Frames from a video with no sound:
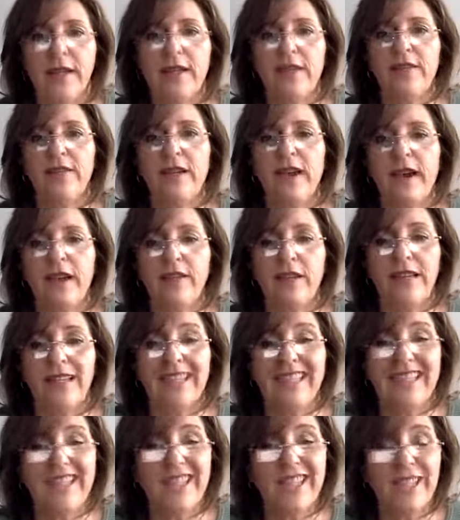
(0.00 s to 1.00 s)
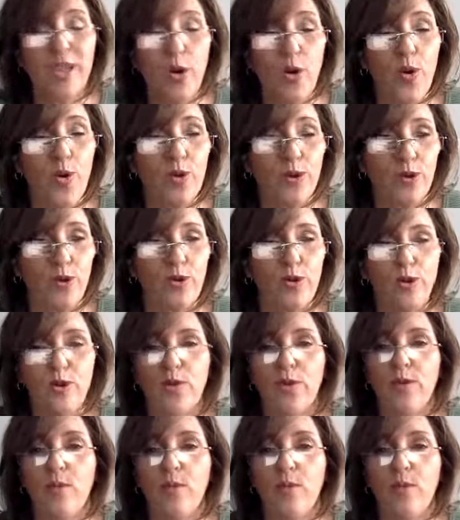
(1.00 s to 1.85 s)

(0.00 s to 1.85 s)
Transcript: that is so, so, so